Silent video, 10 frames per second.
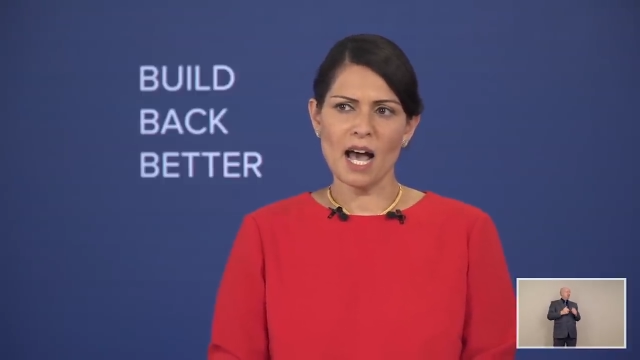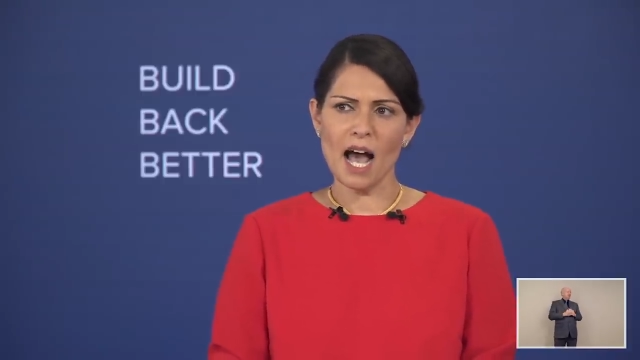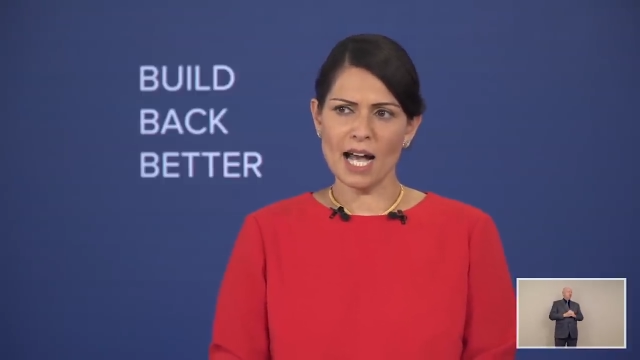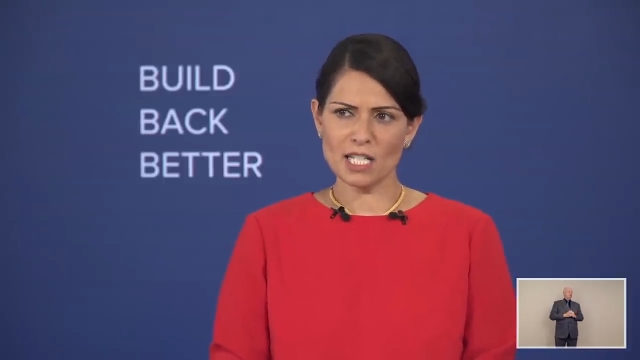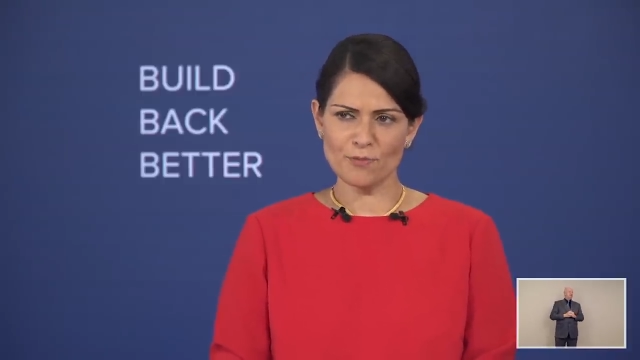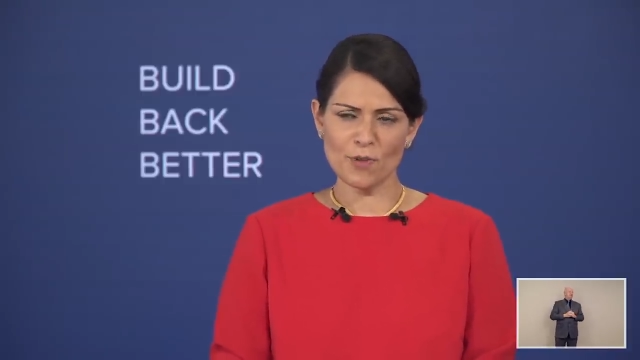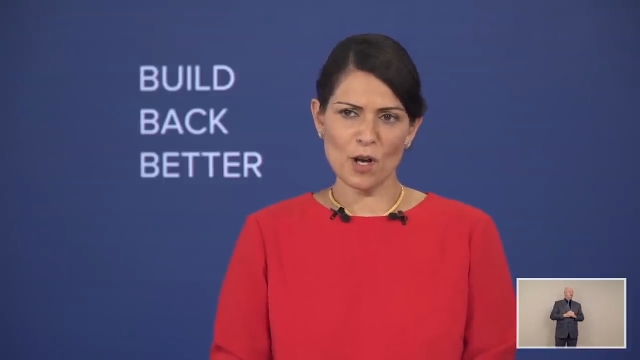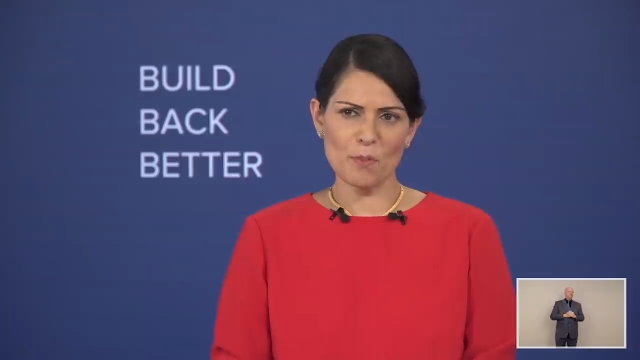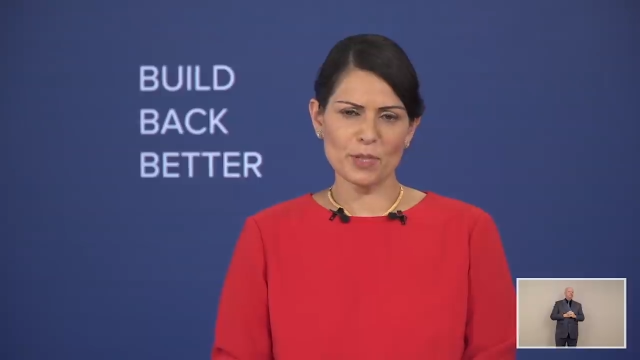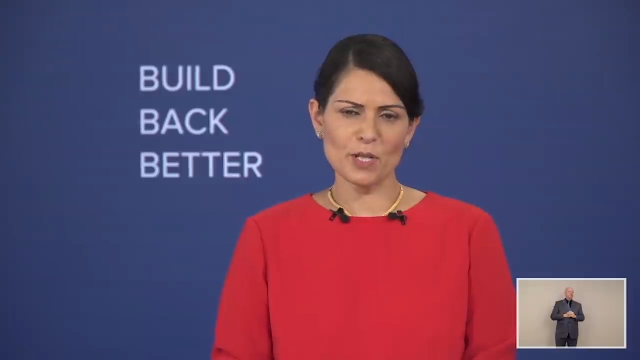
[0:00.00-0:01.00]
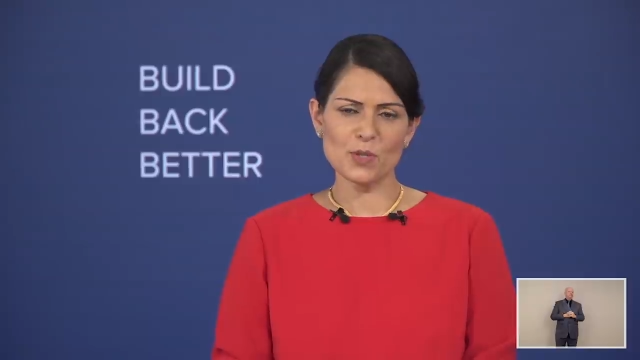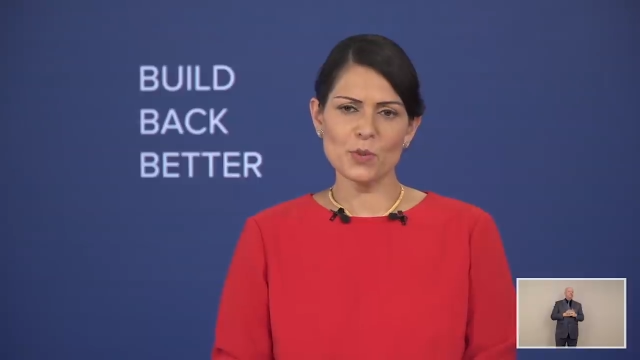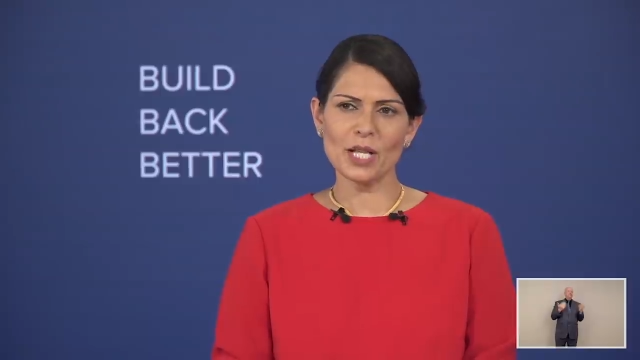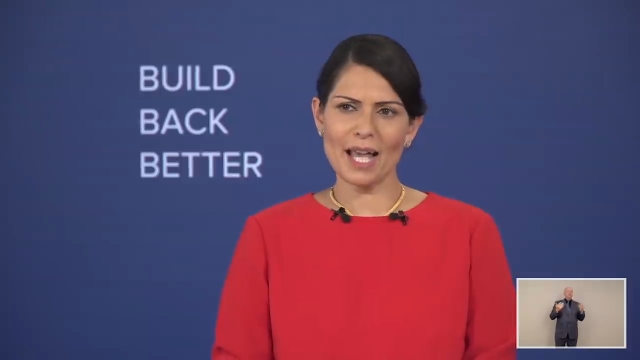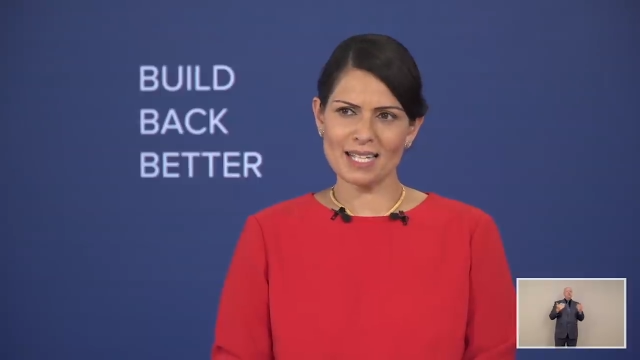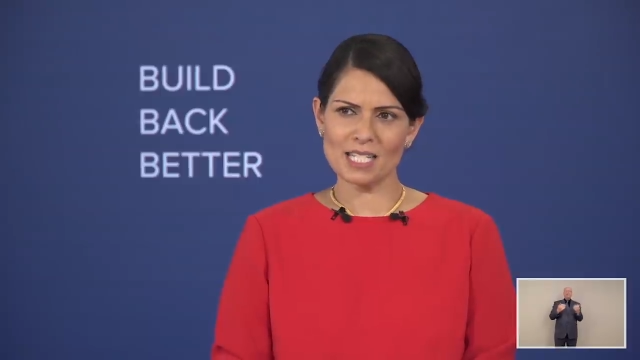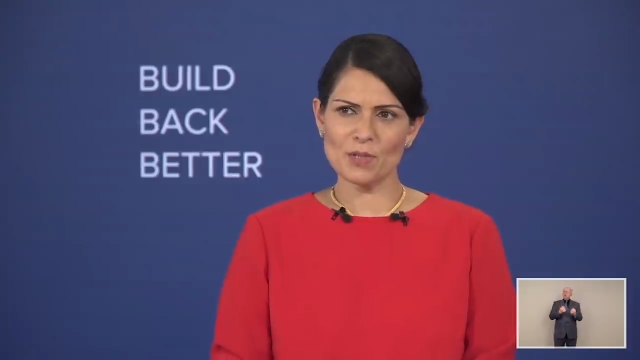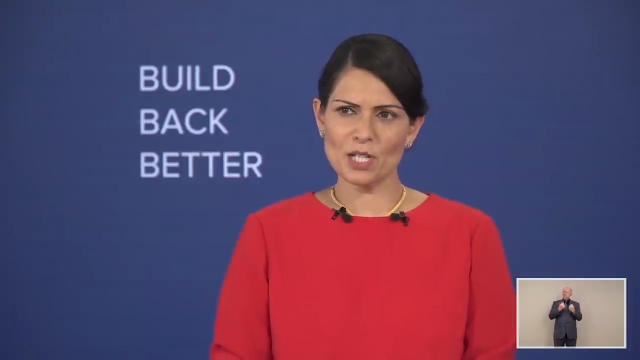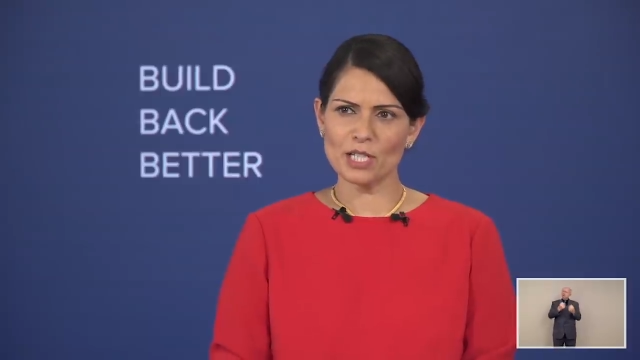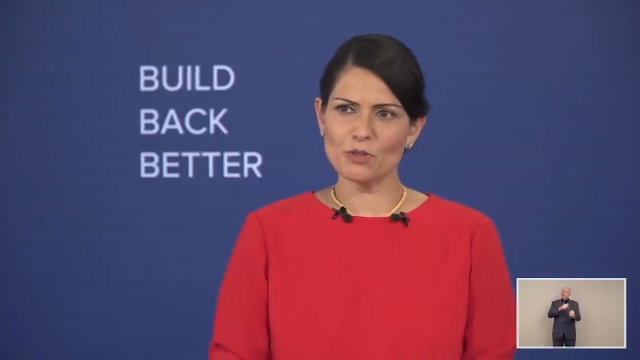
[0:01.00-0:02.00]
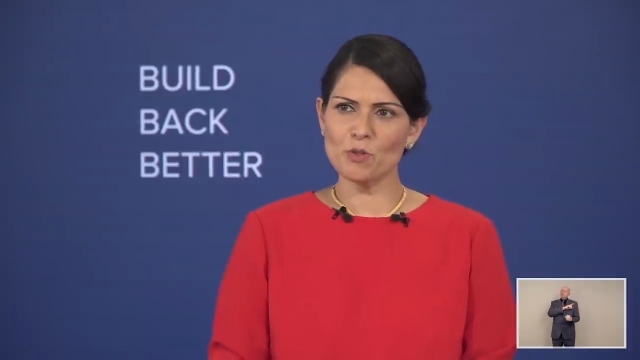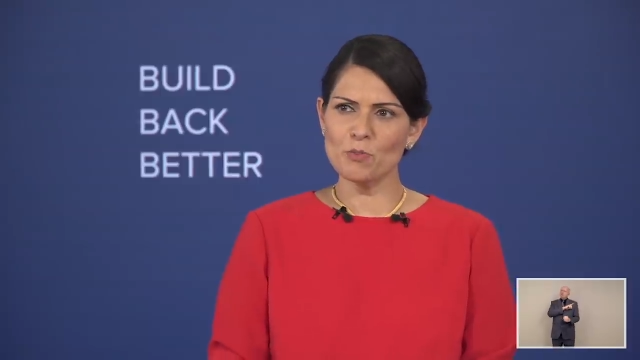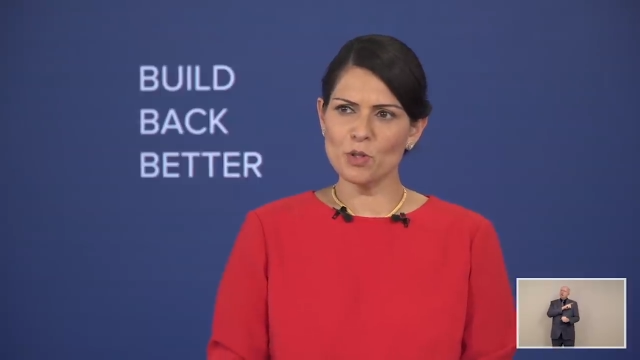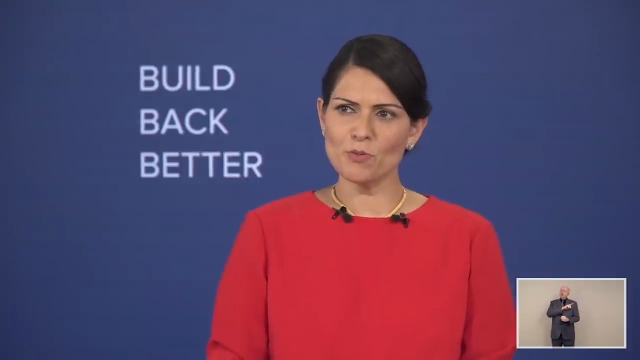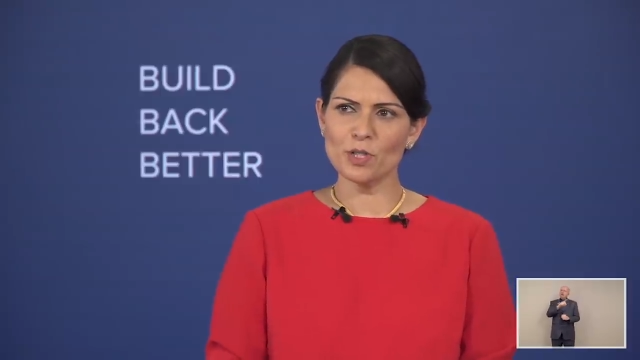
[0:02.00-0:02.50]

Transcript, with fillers: and firm because we will expedite the removal